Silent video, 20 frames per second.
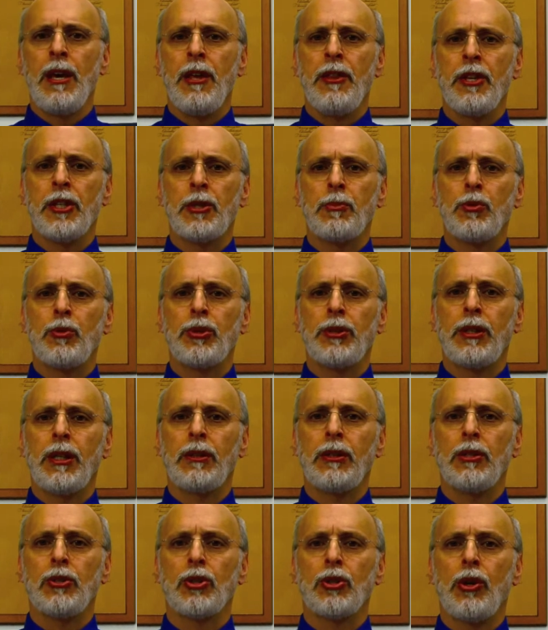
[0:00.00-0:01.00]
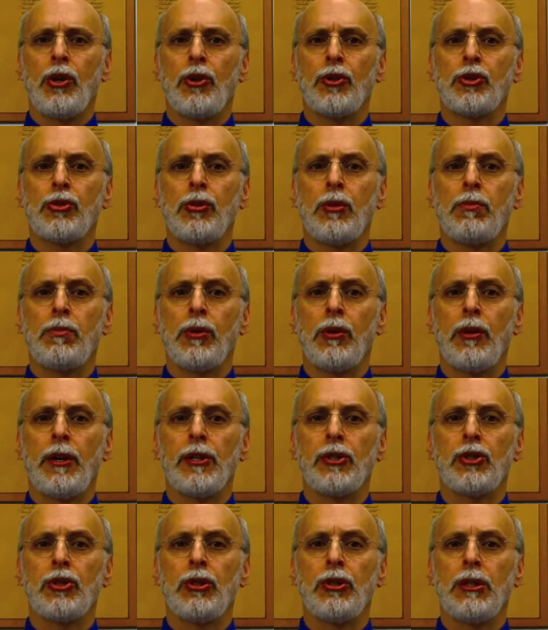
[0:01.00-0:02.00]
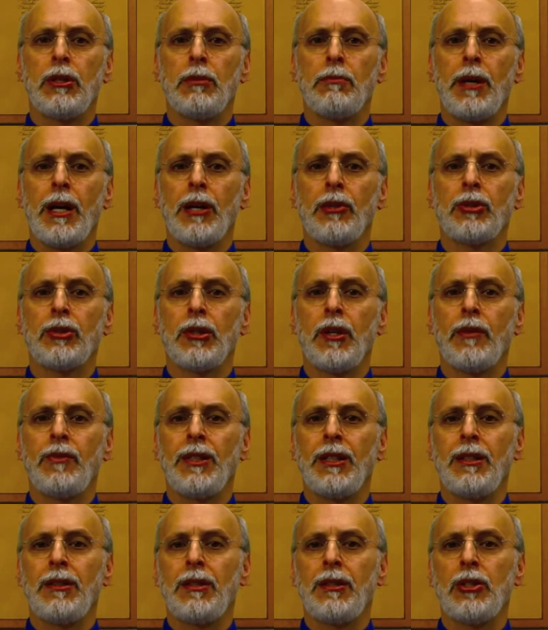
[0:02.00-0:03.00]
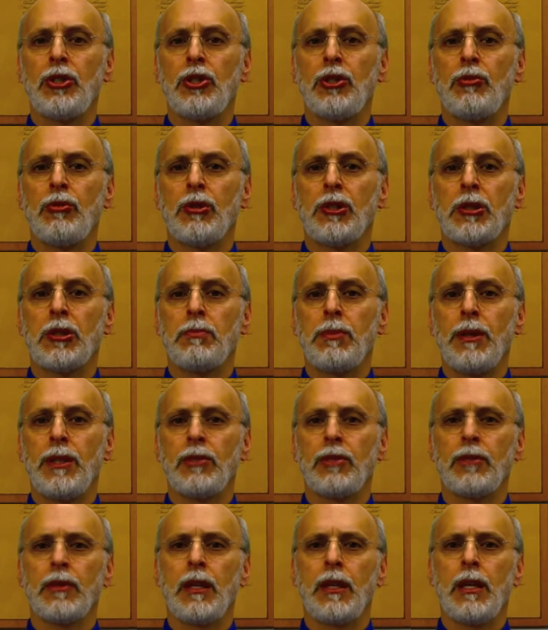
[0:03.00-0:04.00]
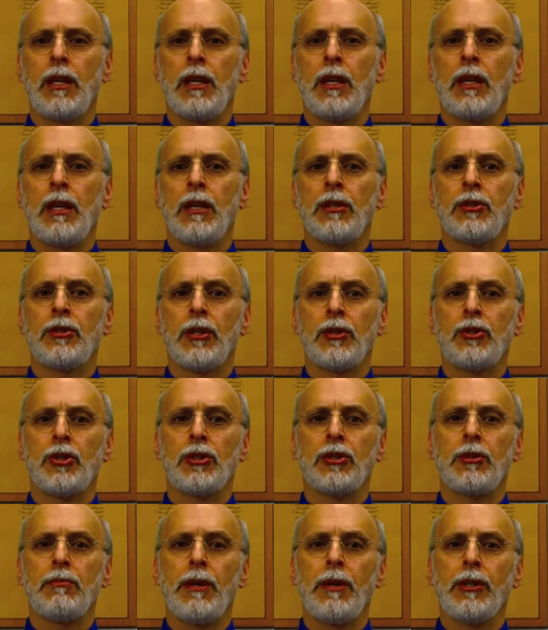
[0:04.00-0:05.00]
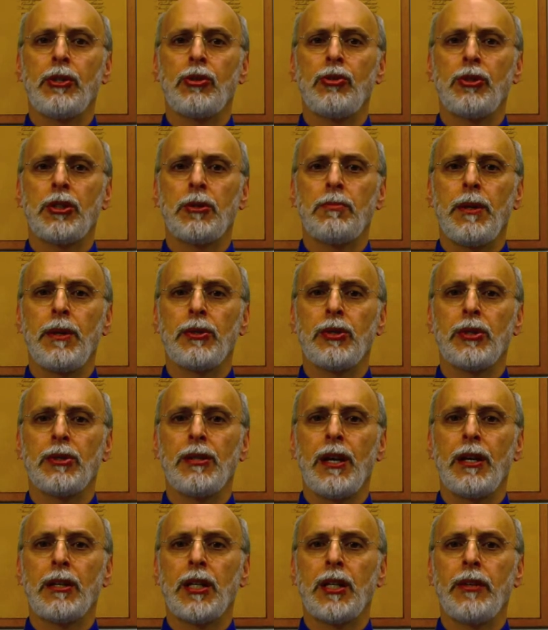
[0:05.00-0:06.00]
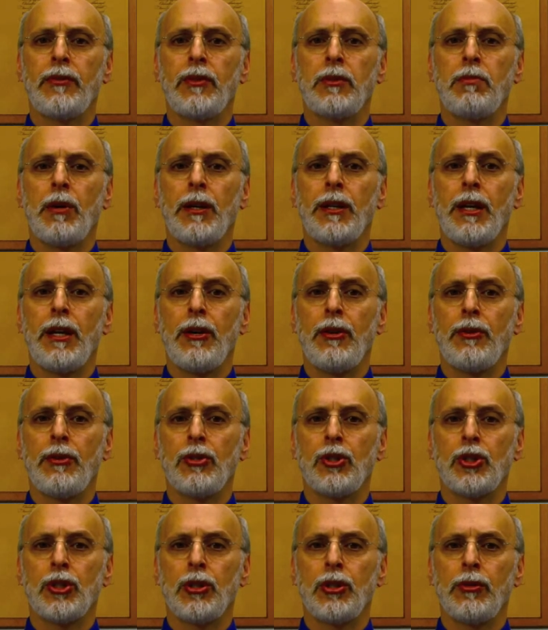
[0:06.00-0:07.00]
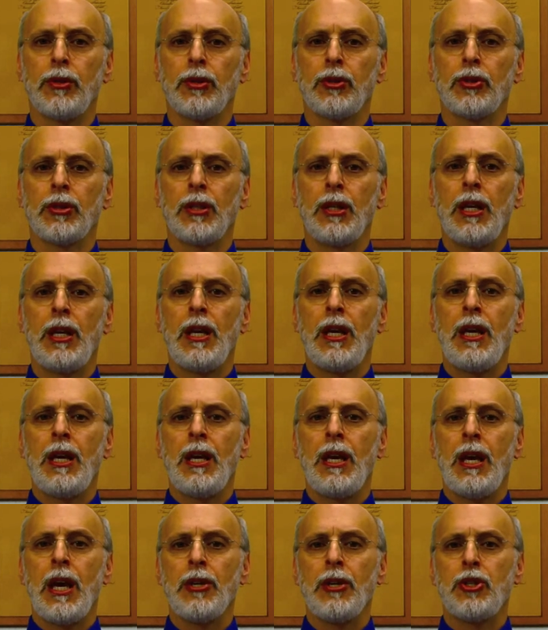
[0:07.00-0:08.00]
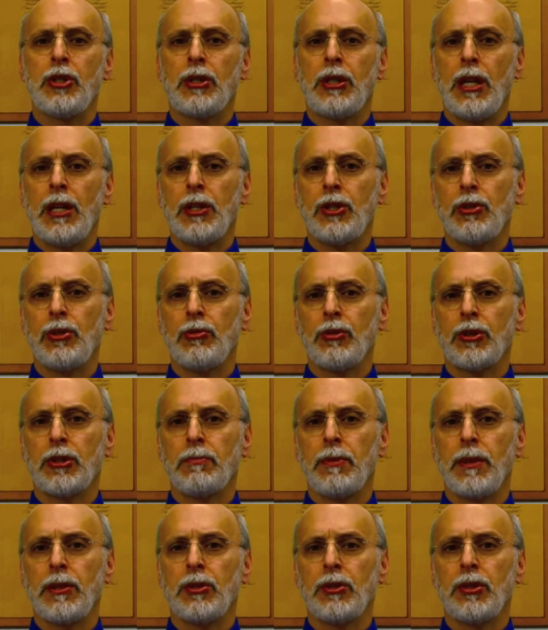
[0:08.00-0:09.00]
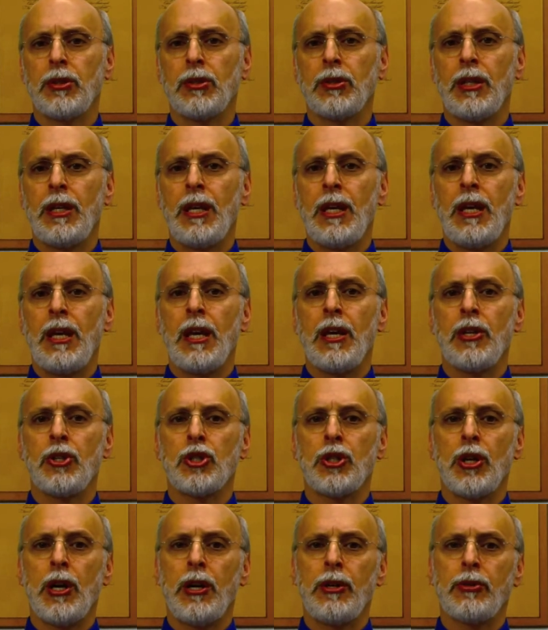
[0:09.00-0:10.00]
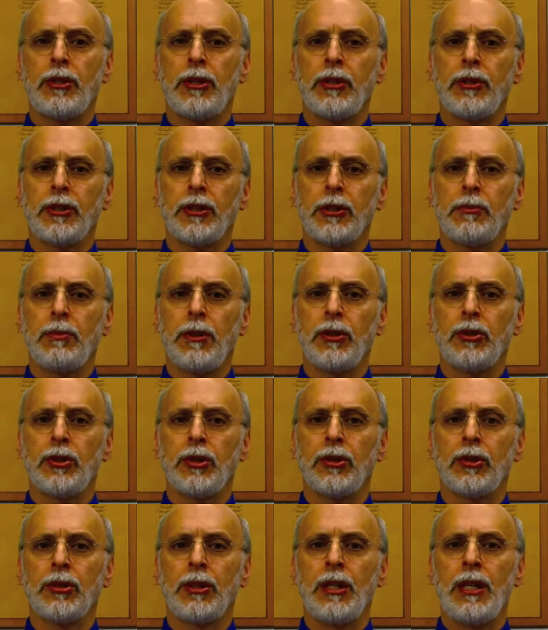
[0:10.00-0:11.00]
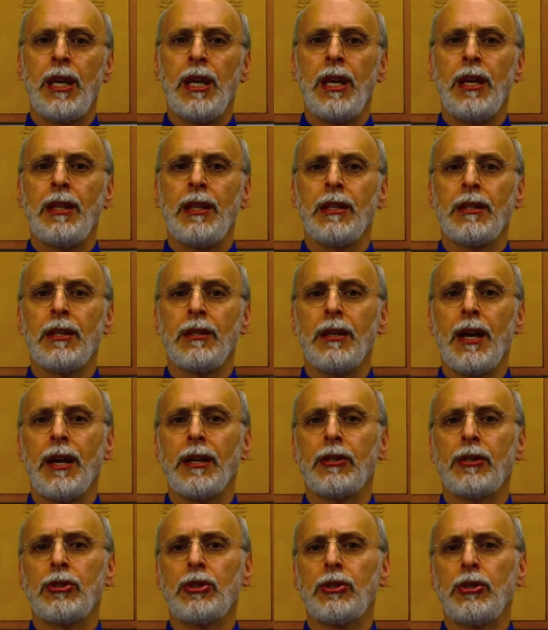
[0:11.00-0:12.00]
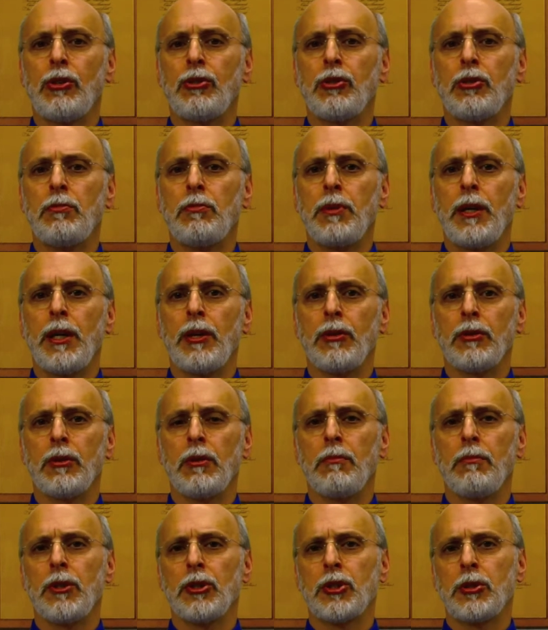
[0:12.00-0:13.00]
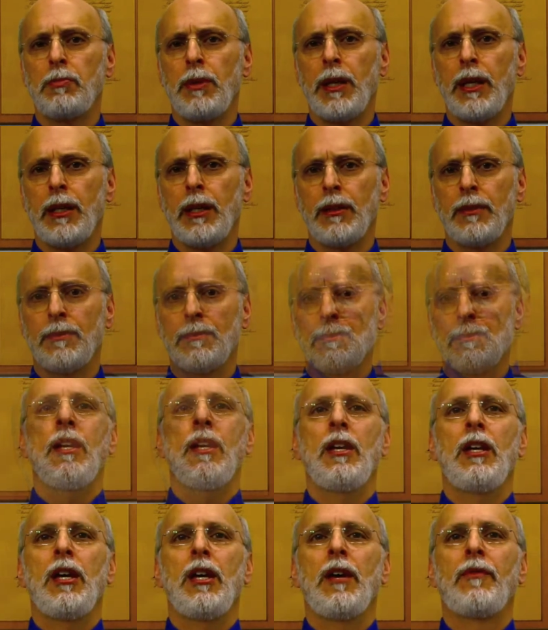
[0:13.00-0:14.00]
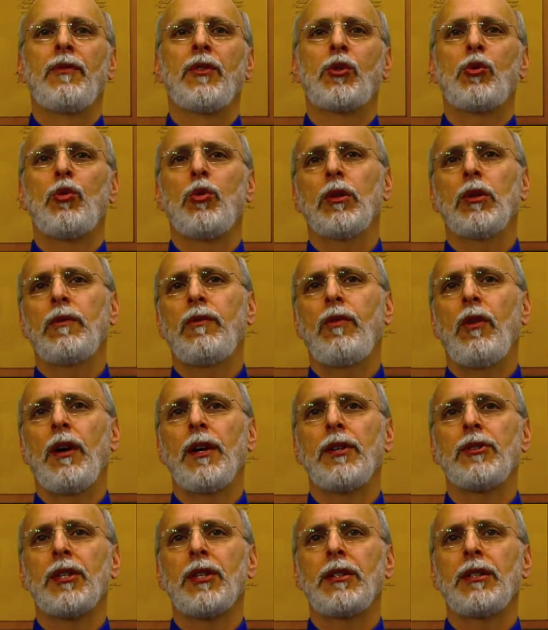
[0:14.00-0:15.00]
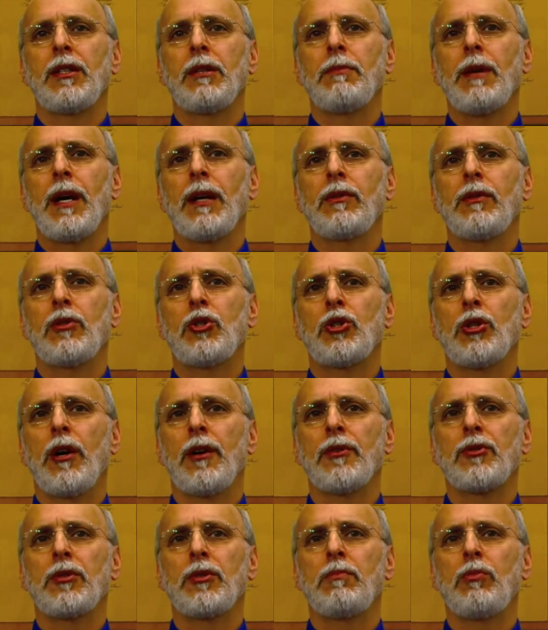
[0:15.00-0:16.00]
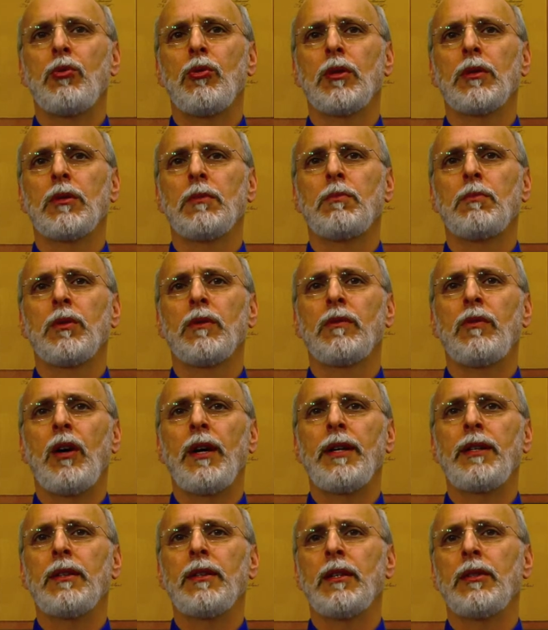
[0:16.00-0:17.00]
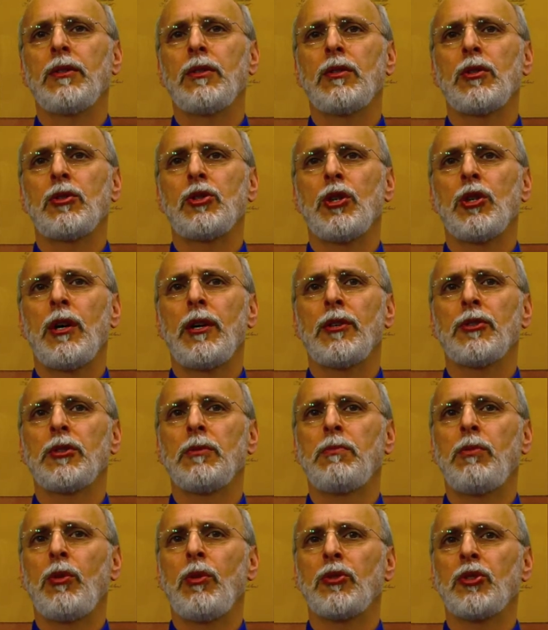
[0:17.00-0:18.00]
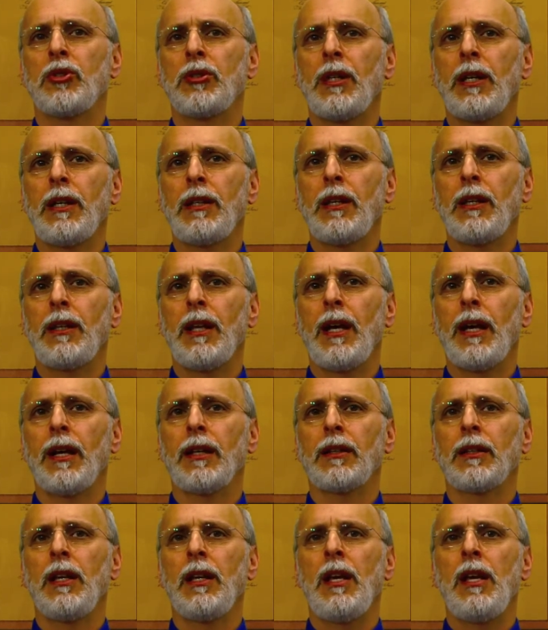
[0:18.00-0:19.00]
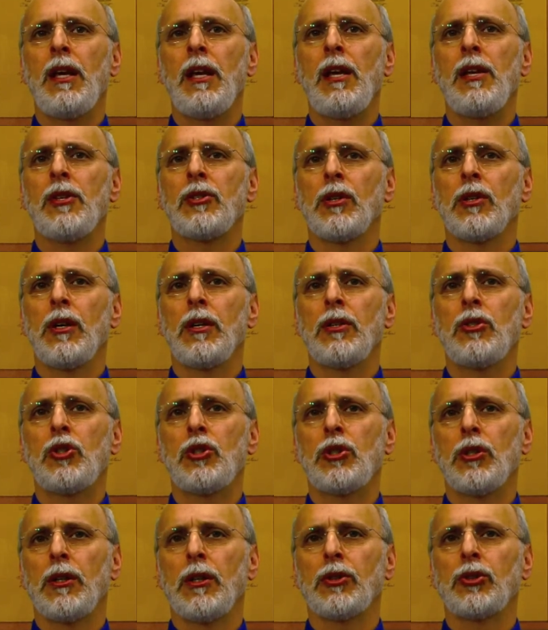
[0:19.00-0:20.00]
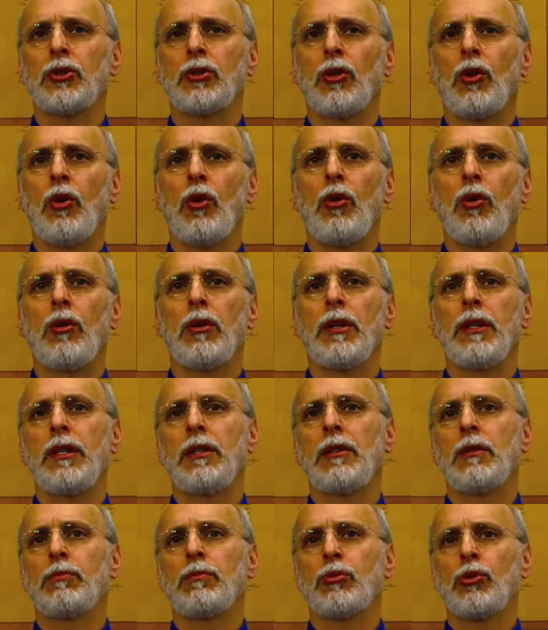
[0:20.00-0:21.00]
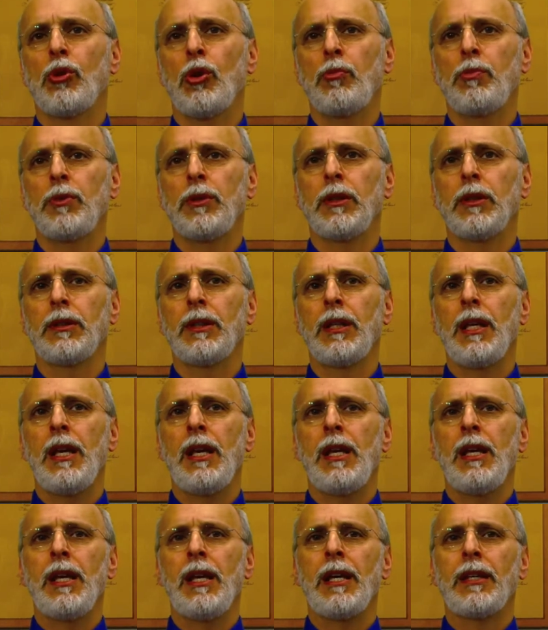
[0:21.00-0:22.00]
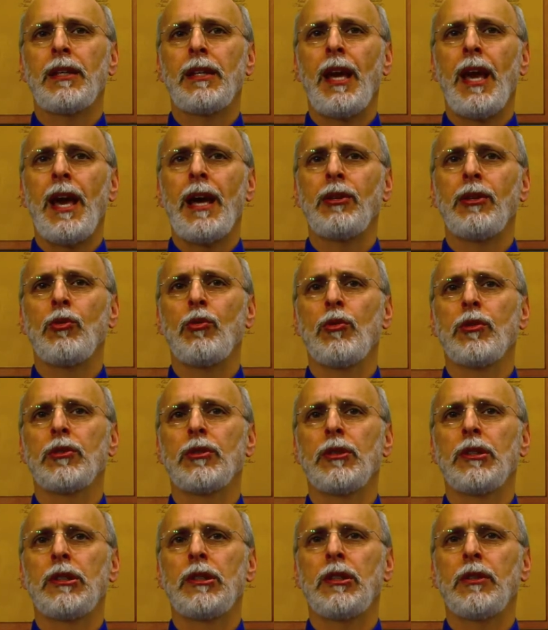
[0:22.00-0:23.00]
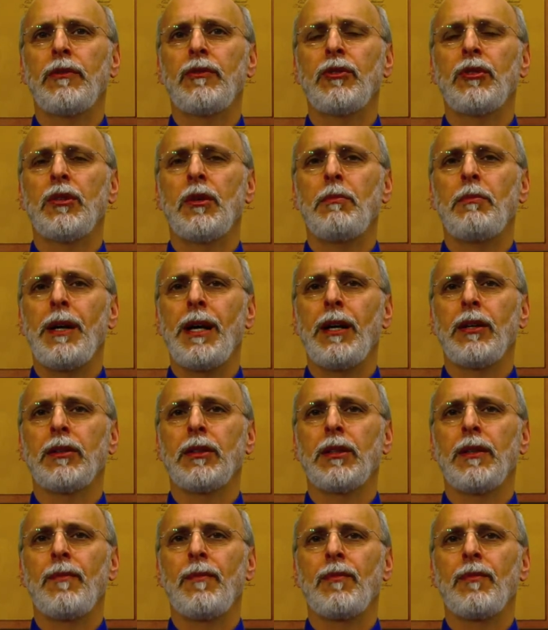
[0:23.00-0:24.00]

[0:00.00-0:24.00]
This percentage also applies to the amount of the additional expenses, such as the medical expenses not covered by health insurance, educational expenses, and child care expenses that the non-custodial parent must pay. If the court finds that the amount of child support provided under the Child Support Standards Act is unjust or inappropriate, it can order a different amount.